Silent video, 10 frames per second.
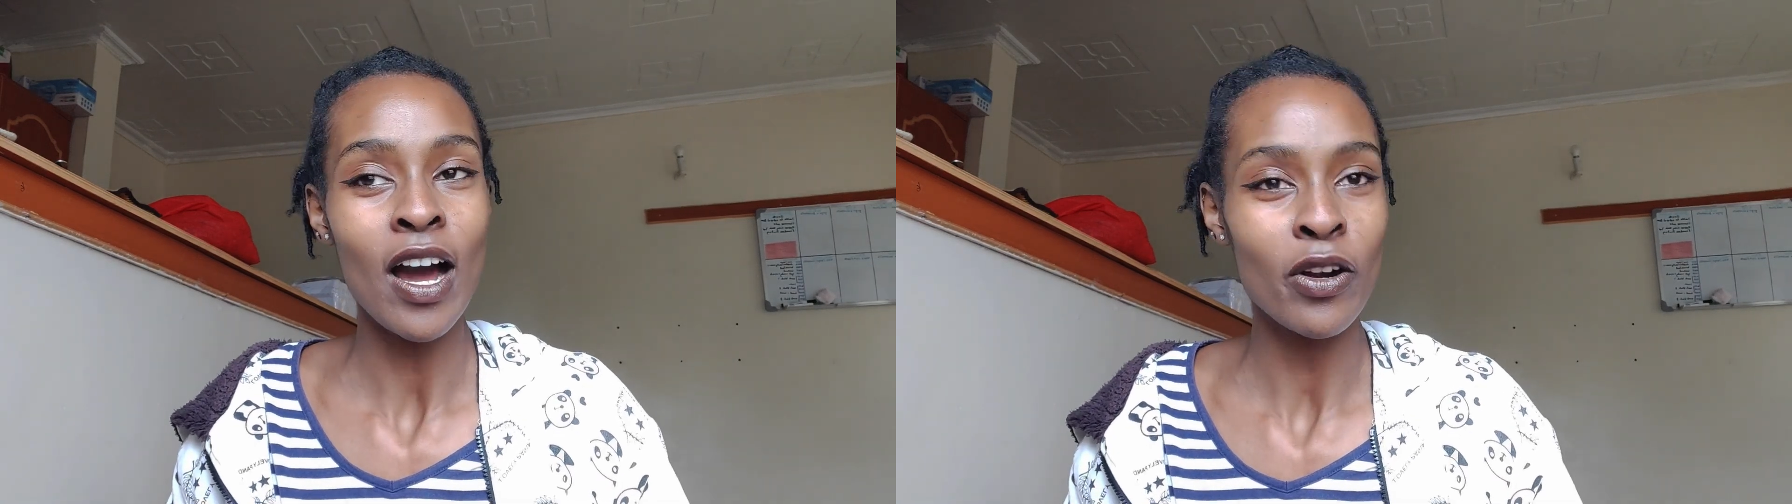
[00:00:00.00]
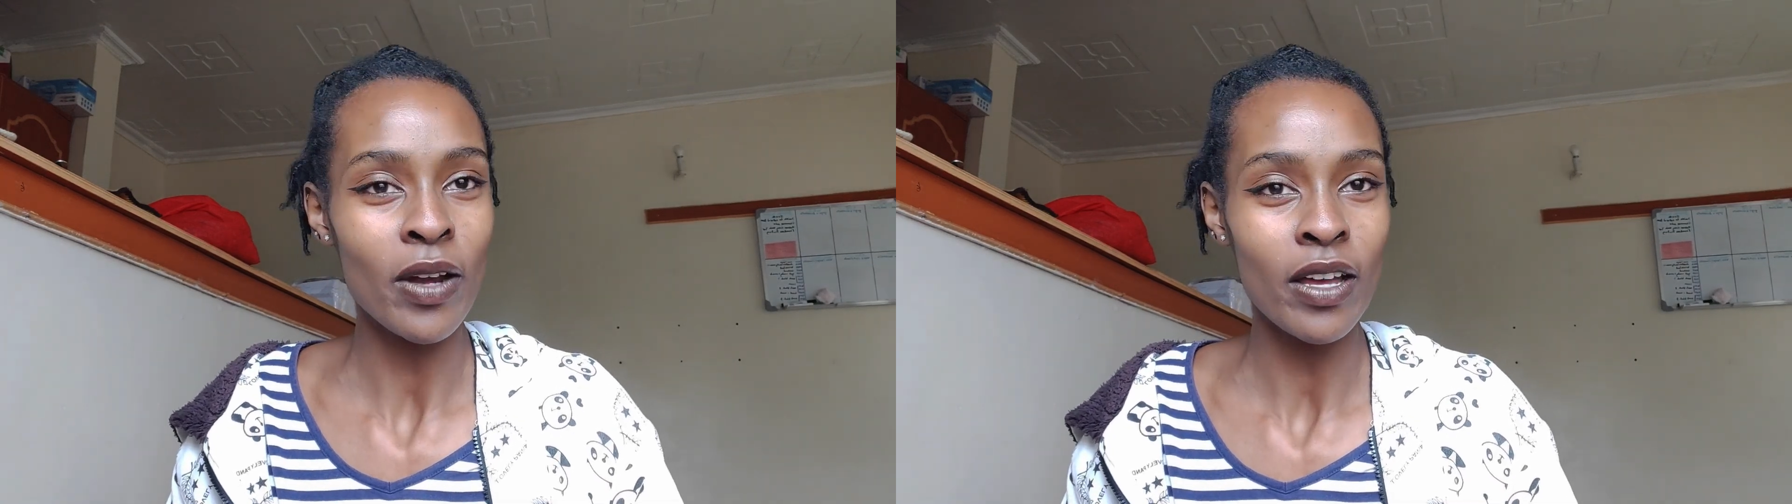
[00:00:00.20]

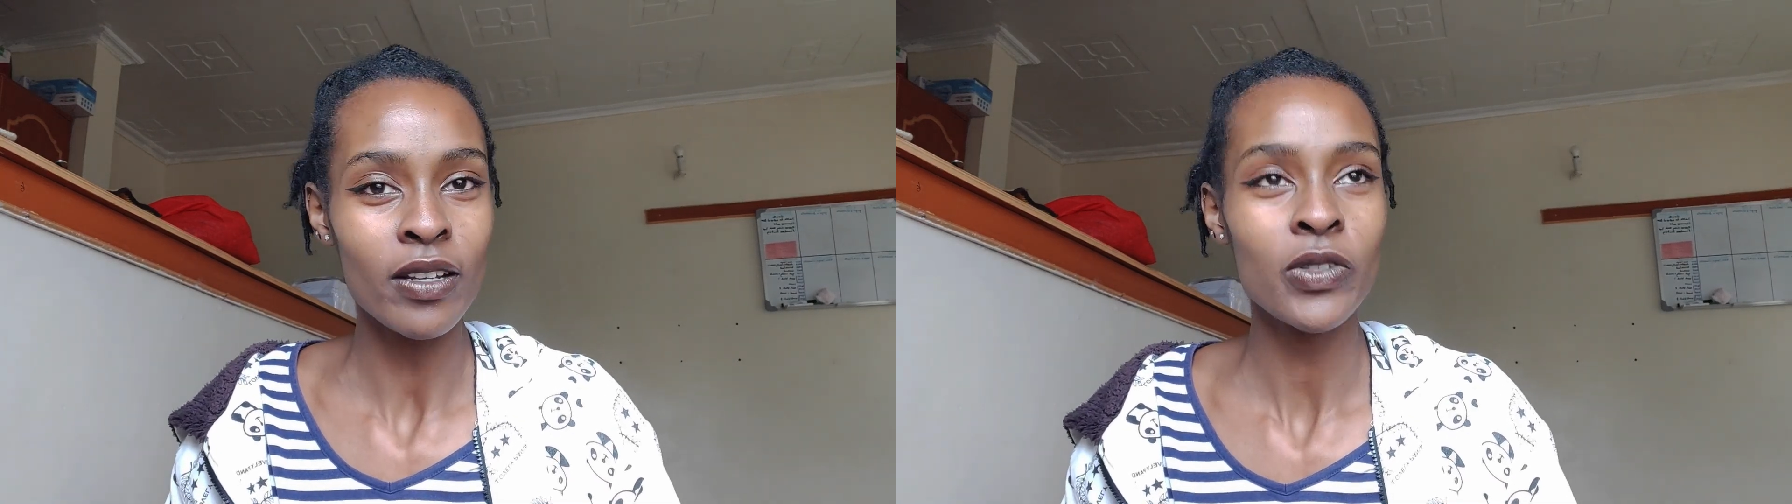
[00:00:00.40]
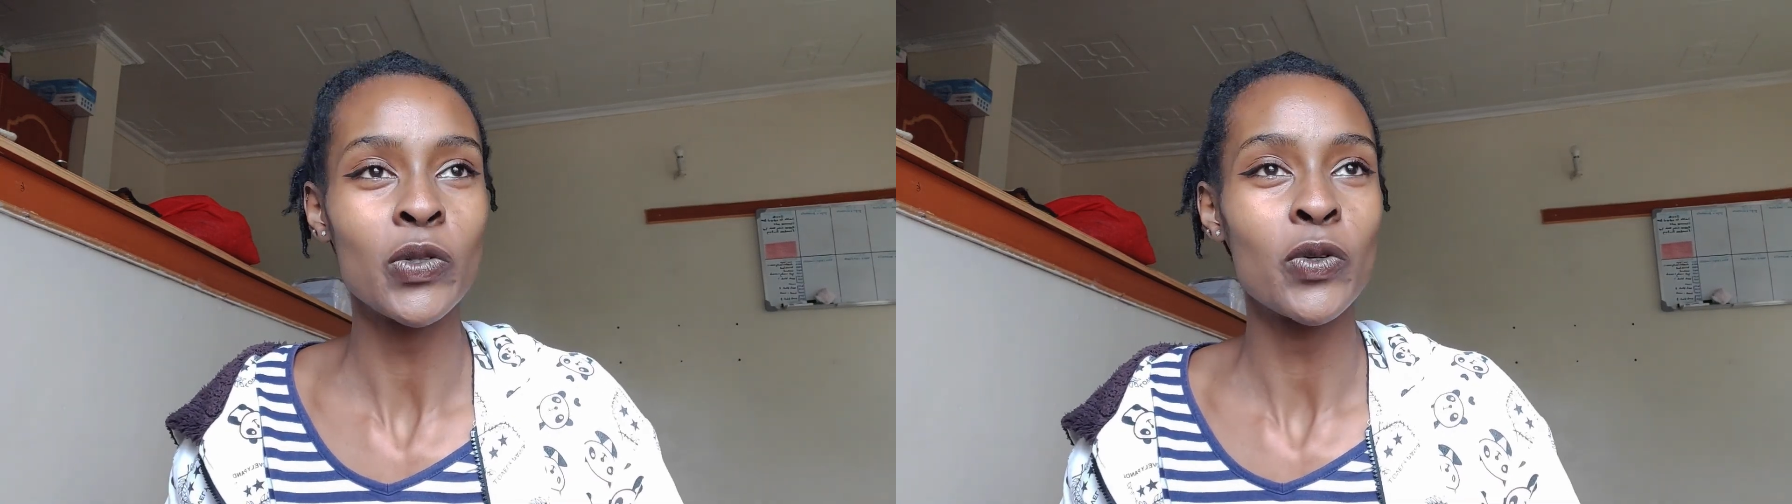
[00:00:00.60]
a
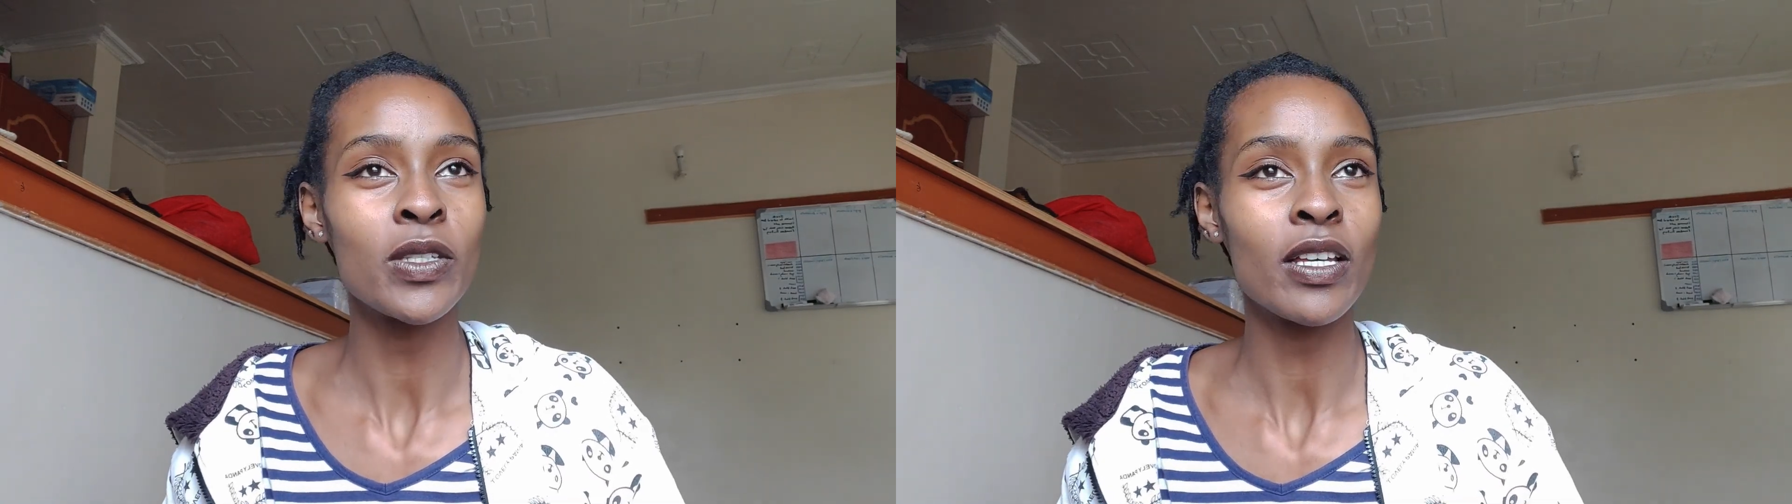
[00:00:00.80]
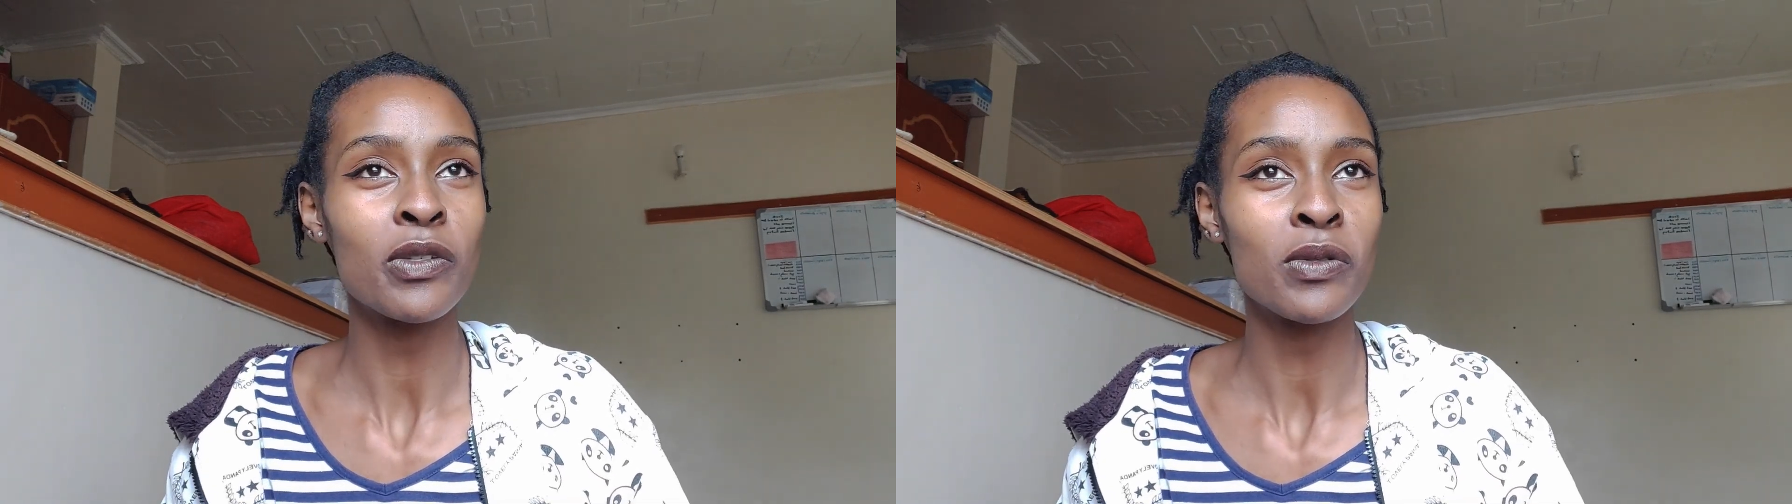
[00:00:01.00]
run. So
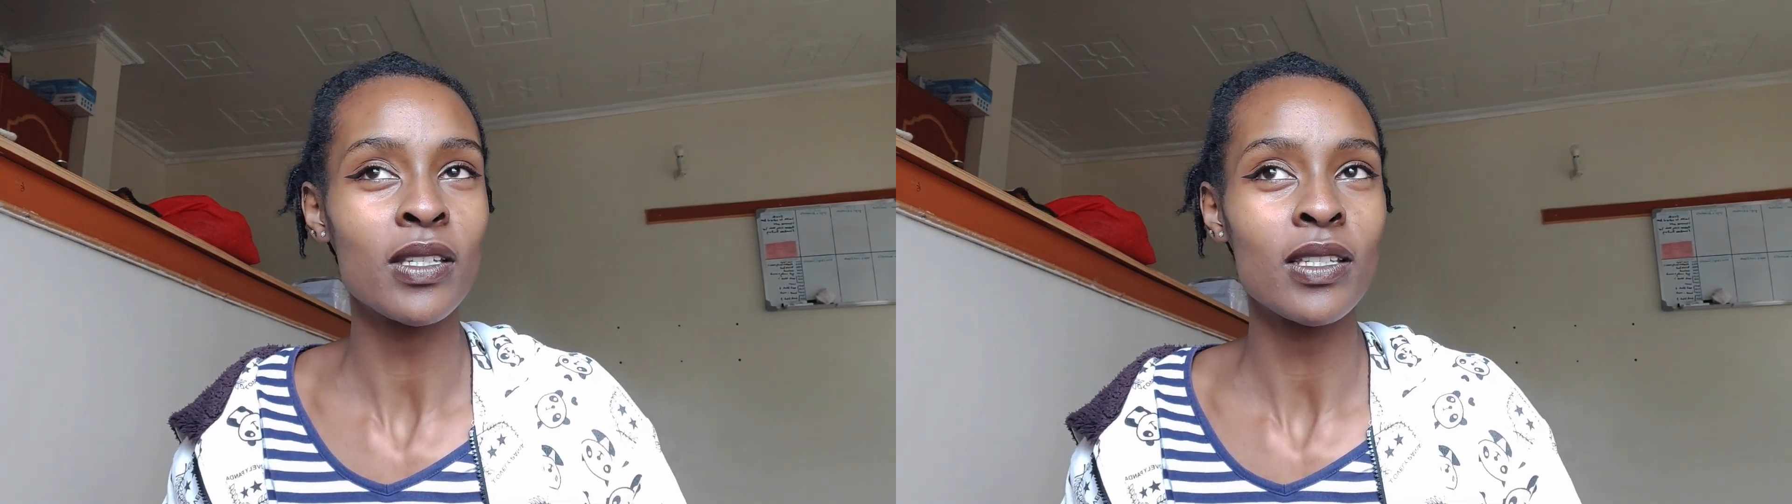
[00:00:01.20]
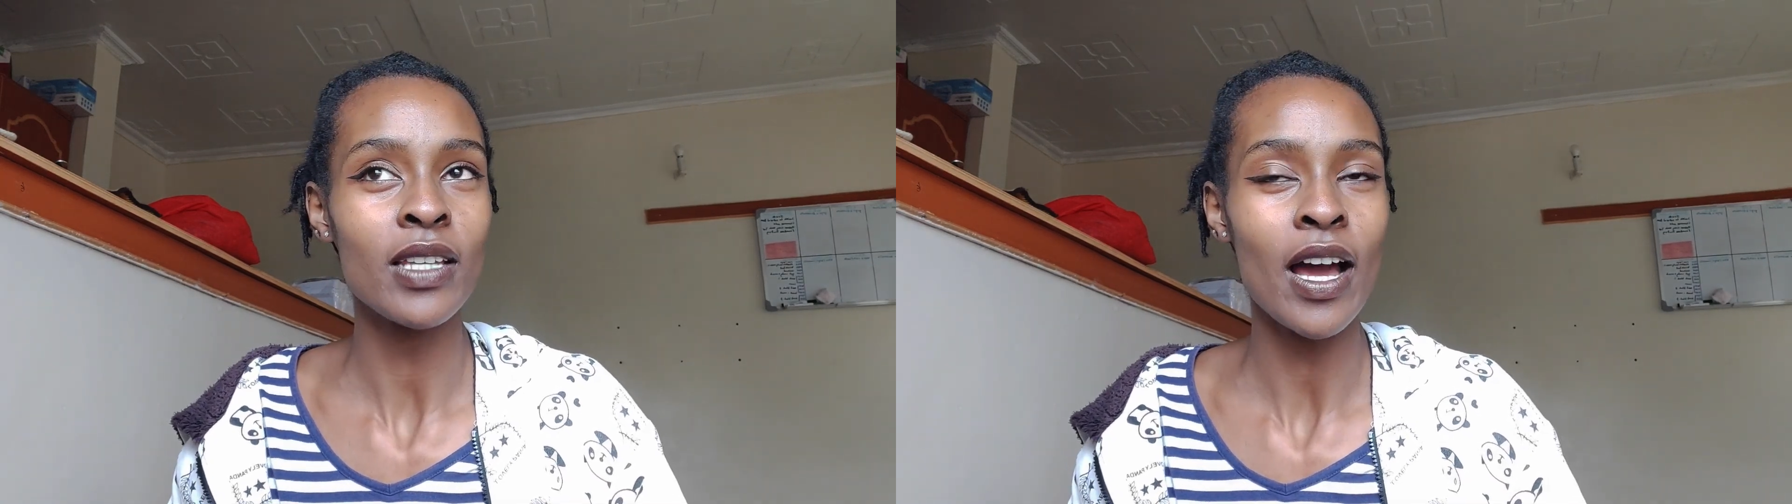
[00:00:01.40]
Tatu
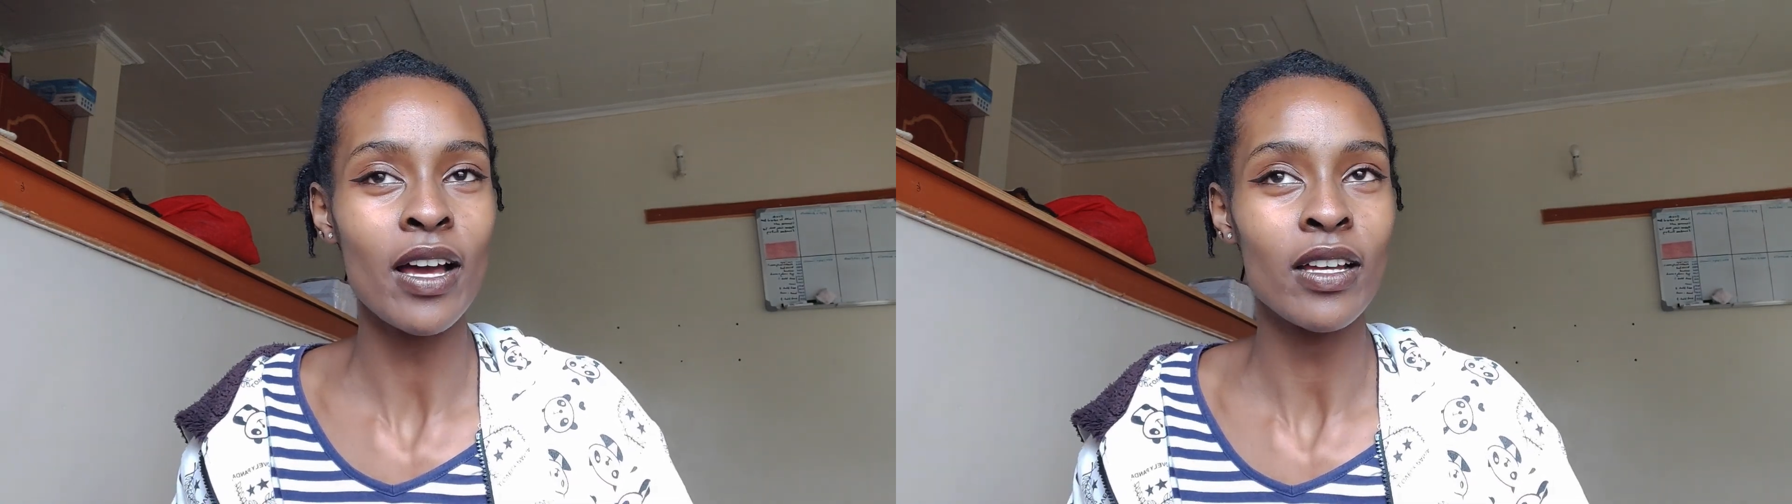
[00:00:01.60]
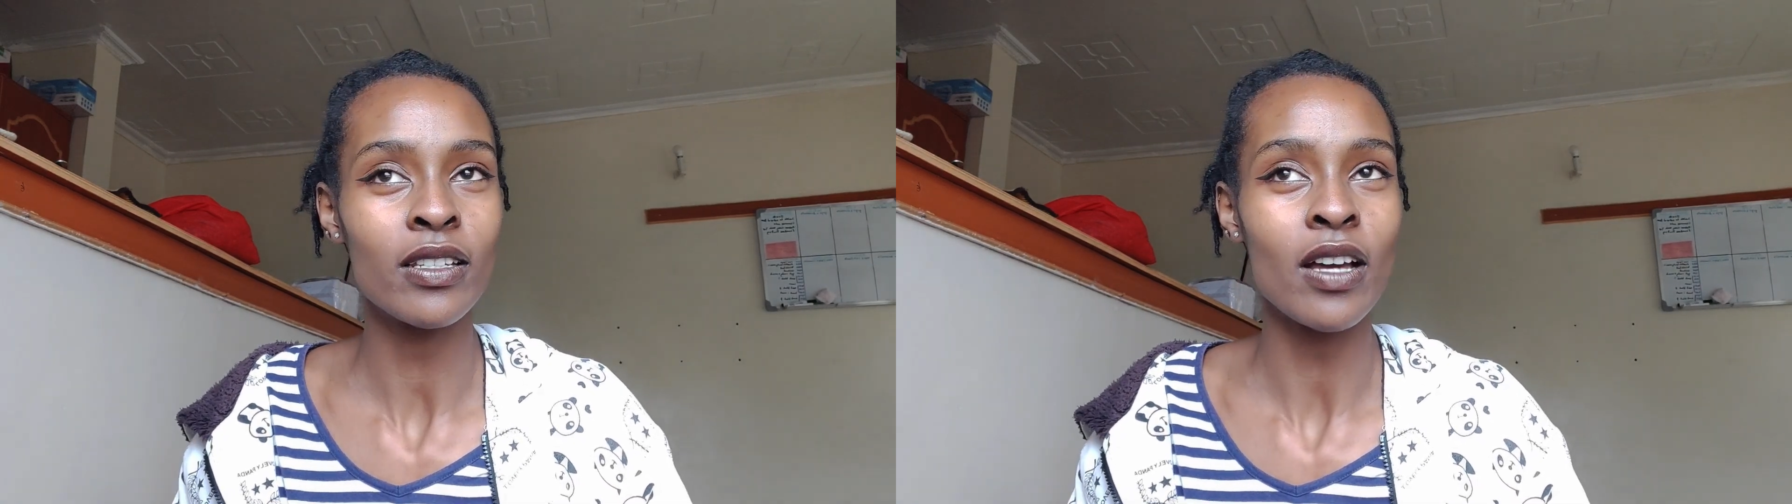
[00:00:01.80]
City
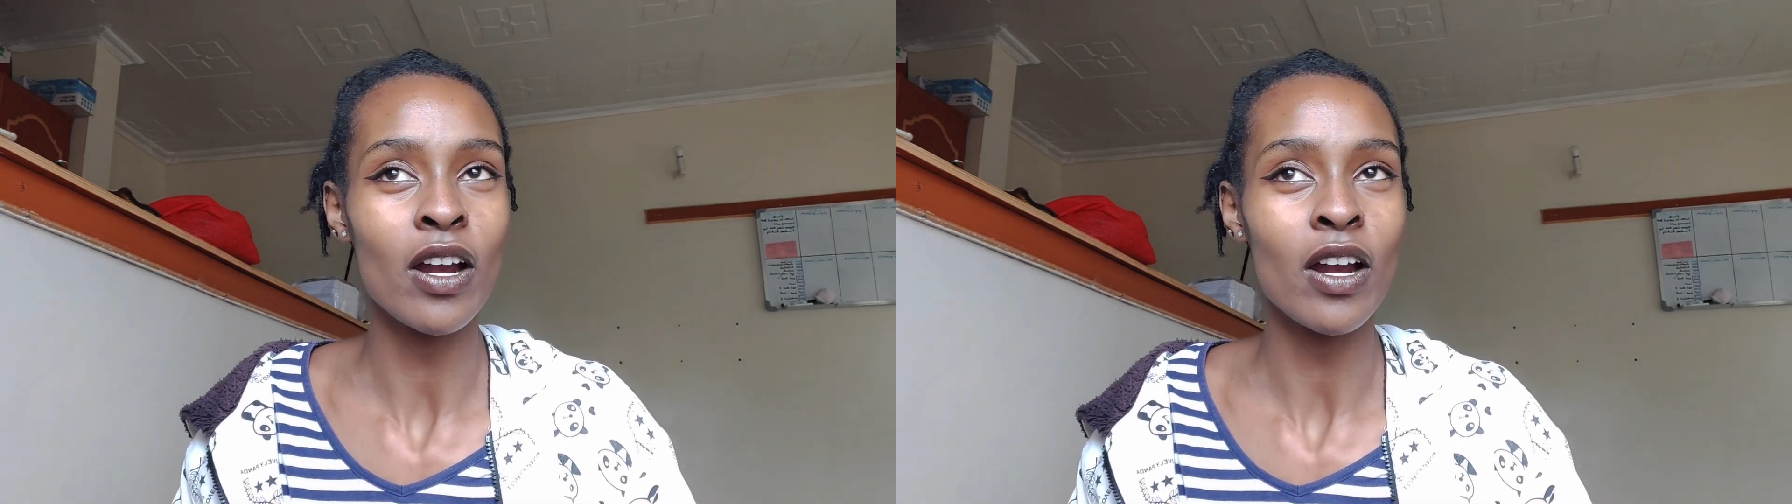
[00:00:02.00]
had